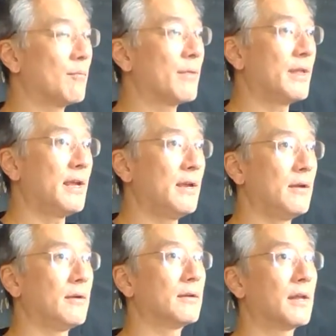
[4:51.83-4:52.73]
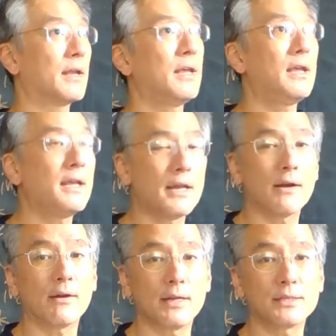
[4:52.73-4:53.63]
the key
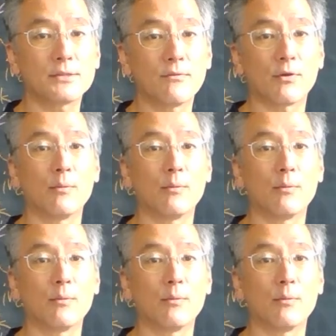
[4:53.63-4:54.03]
here is for